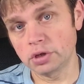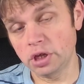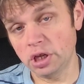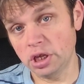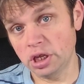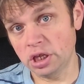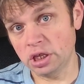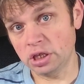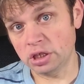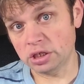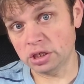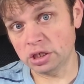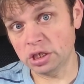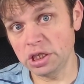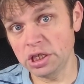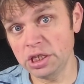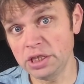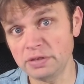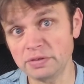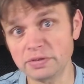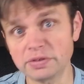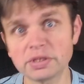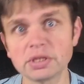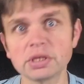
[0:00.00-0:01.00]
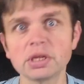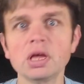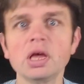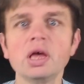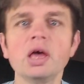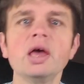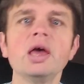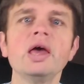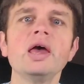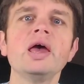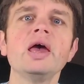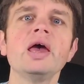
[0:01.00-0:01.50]
its leaves,
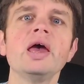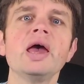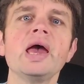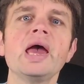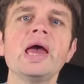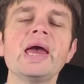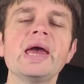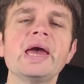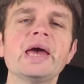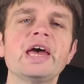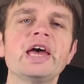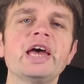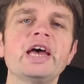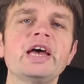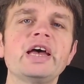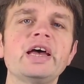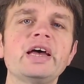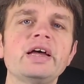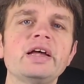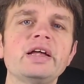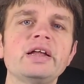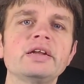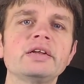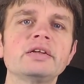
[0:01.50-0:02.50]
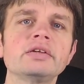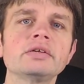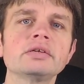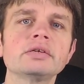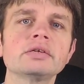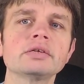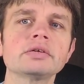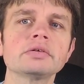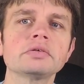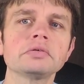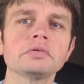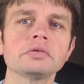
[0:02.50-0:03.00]
and
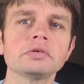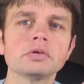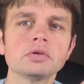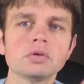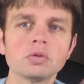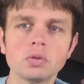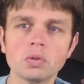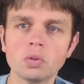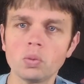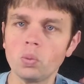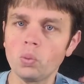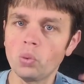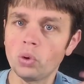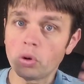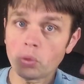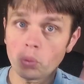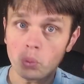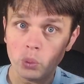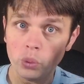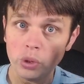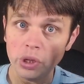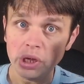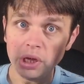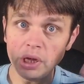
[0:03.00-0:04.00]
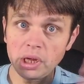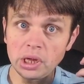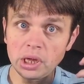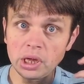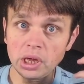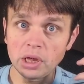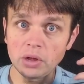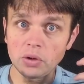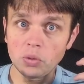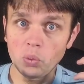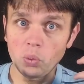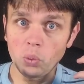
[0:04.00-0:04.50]
what we
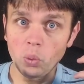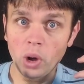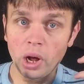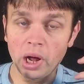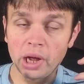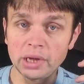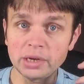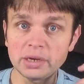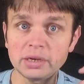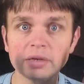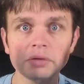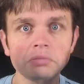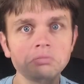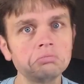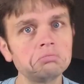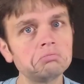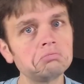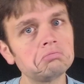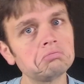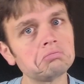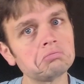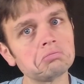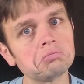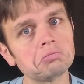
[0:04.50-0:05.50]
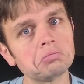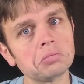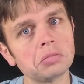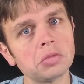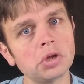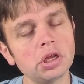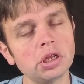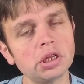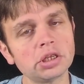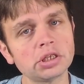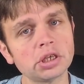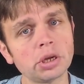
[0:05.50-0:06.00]
want
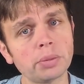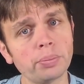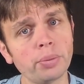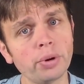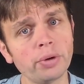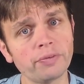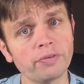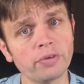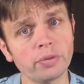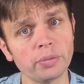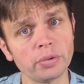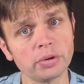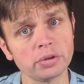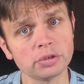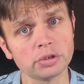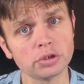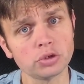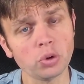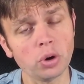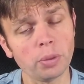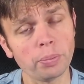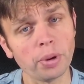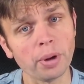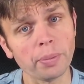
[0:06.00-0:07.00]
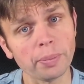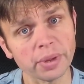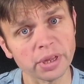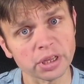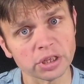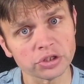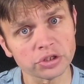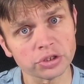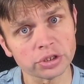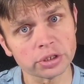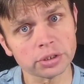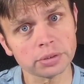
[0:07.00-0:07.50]
is to our
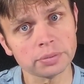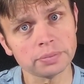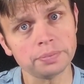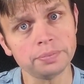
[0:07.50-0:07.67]
pumpkins.